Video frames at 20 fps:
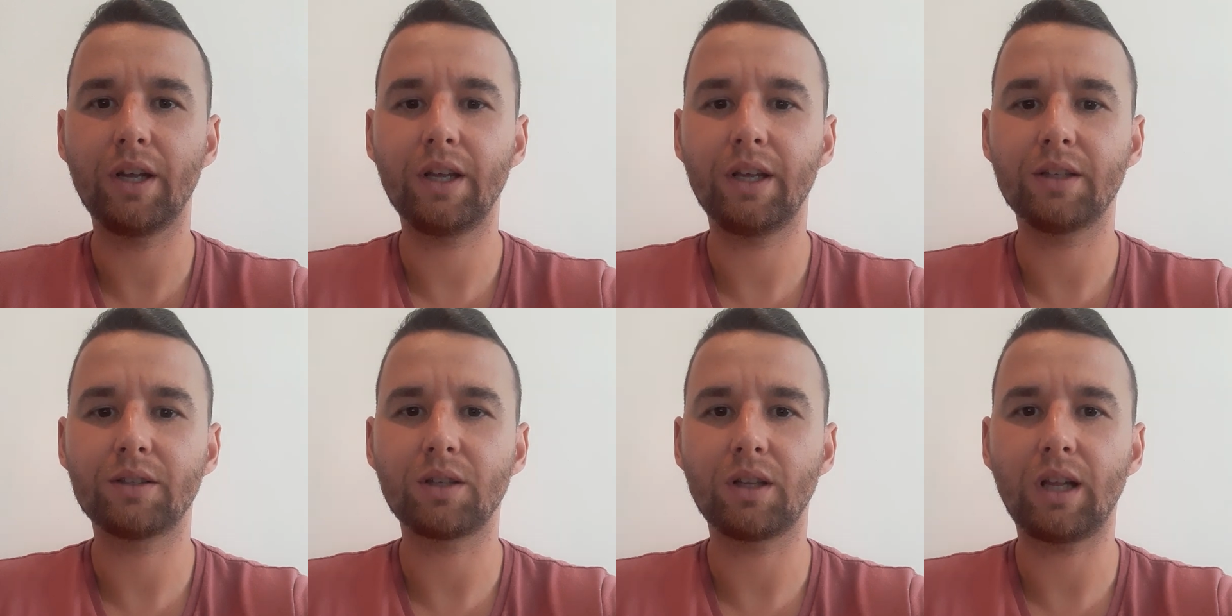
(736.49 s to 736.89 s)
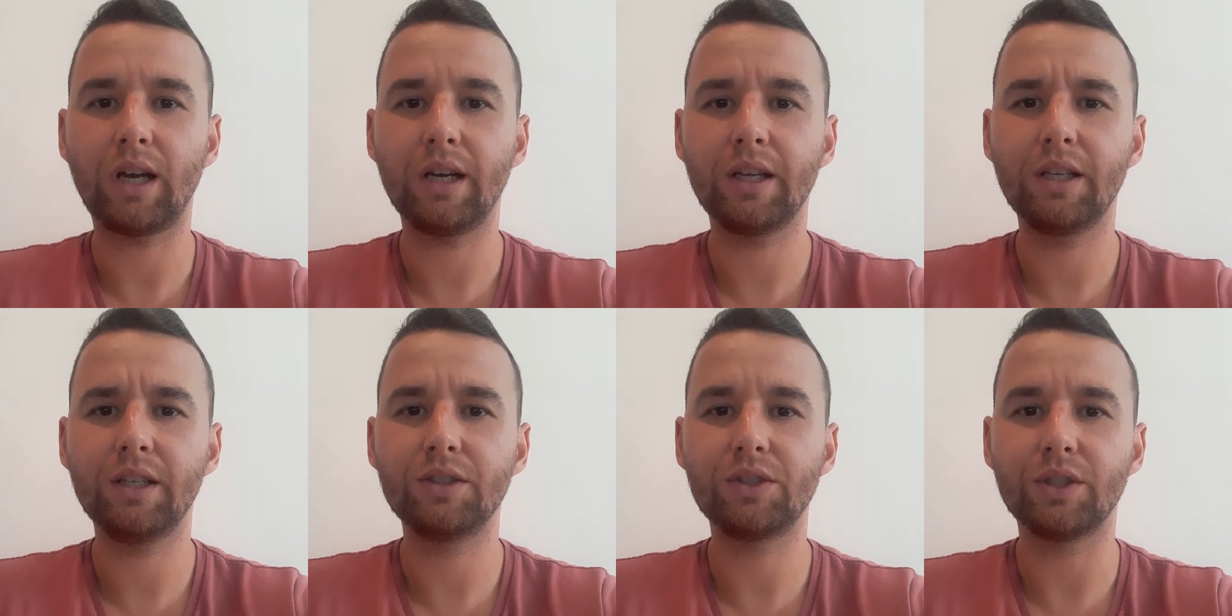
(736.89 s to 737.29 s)
It's a
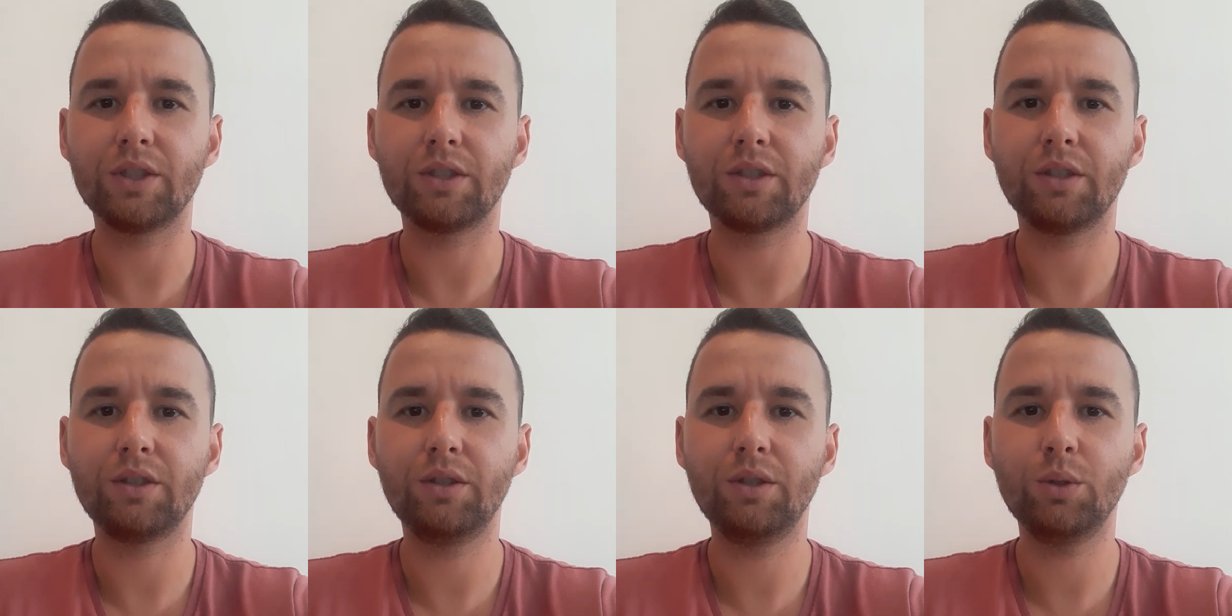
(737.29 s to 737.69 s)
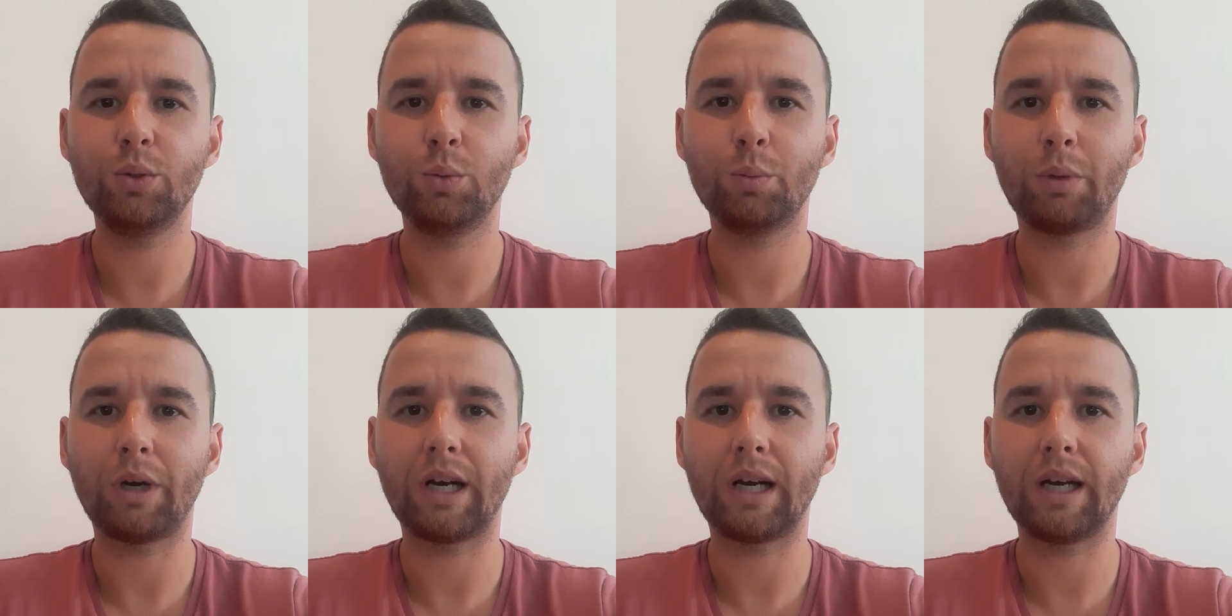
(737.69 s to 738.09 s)
lot easier to do
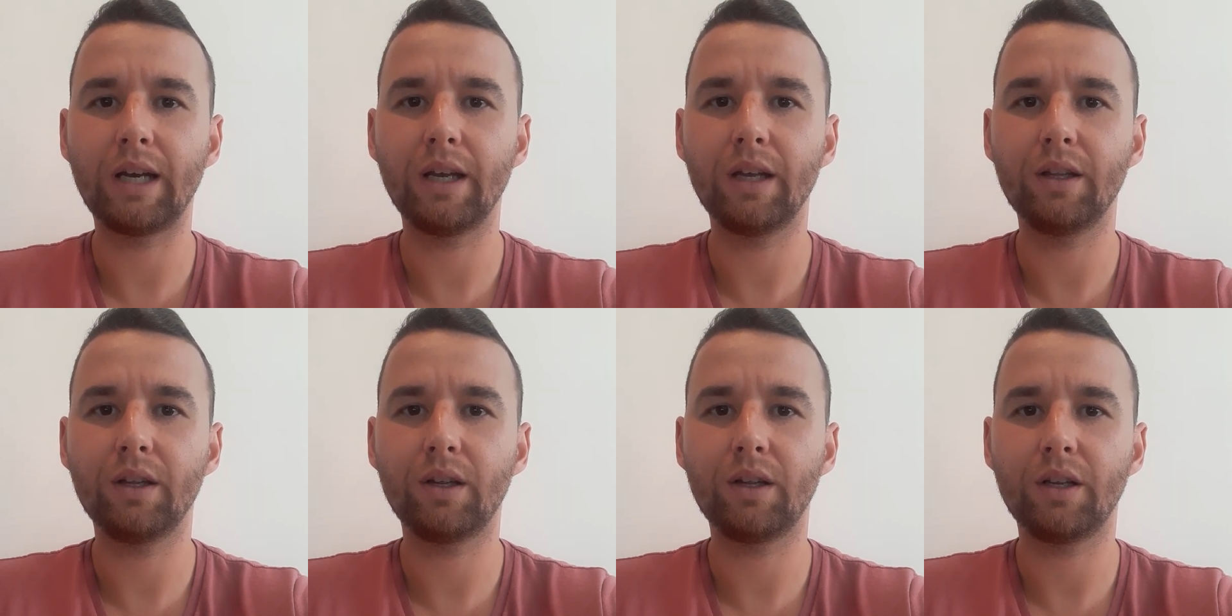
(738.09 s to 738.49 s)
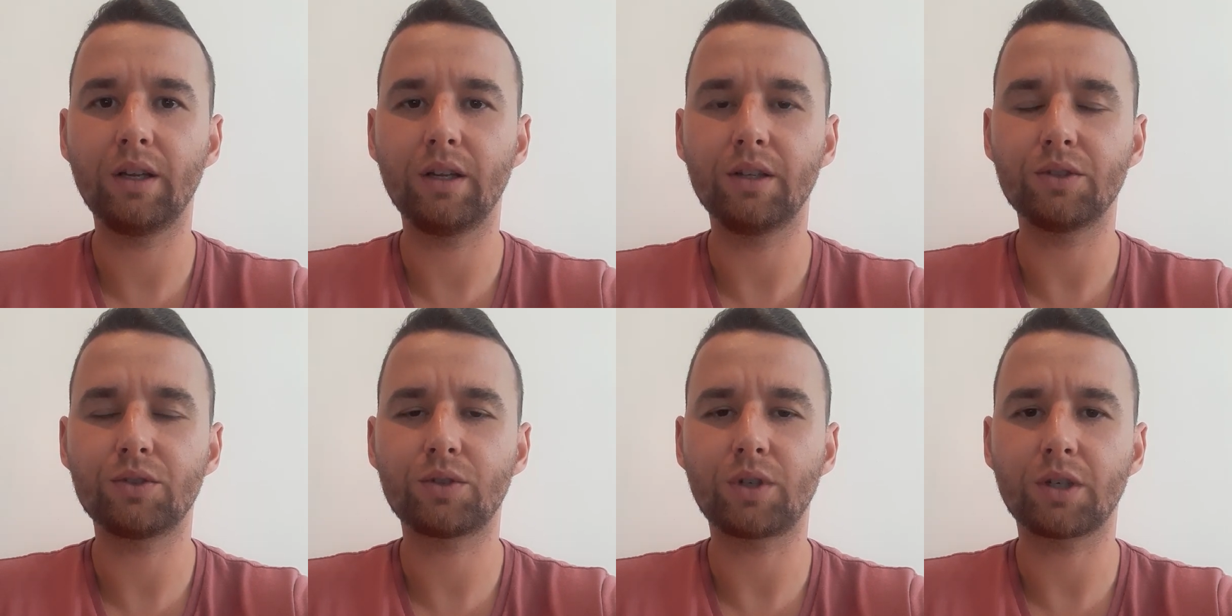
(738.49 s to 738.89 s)
by an
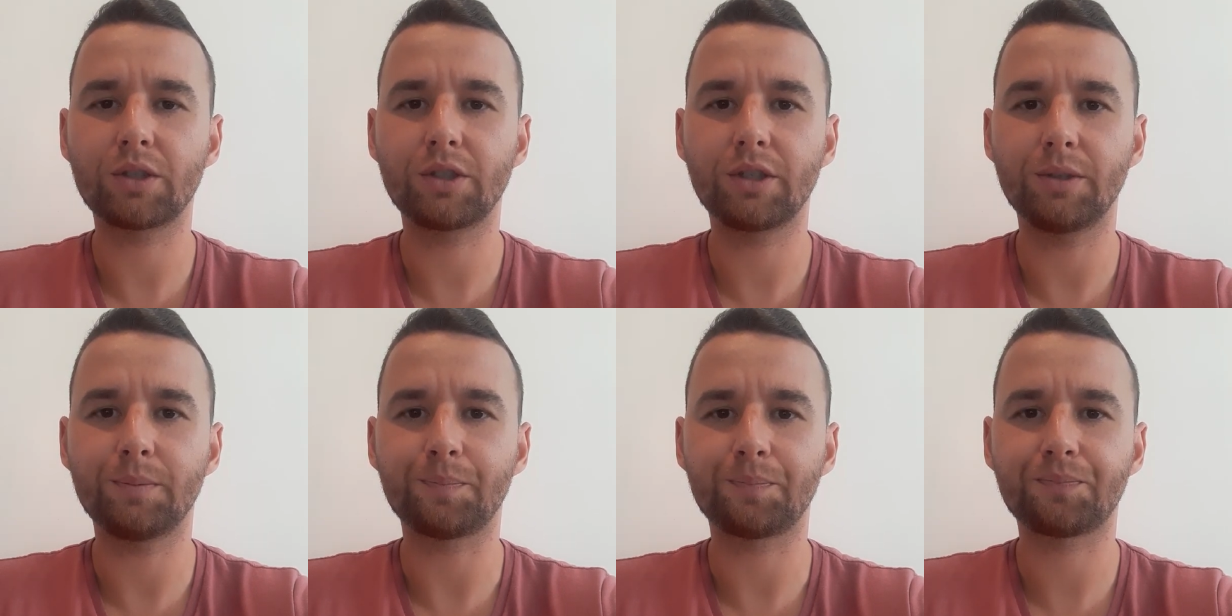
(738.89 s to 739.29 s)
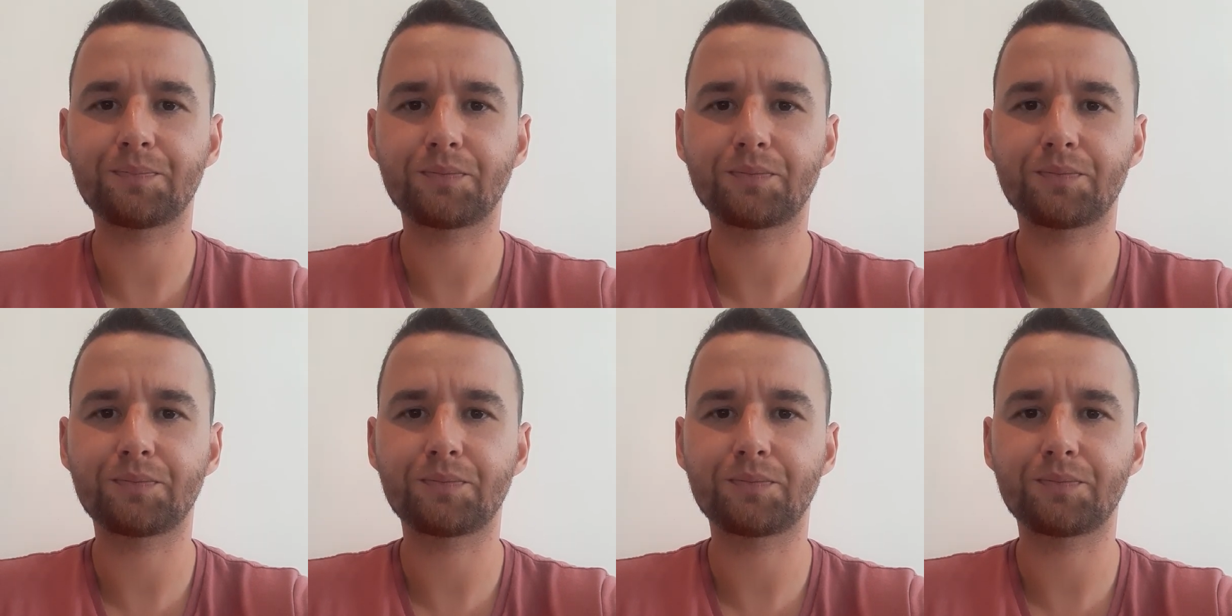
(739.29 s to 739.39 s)
instruction.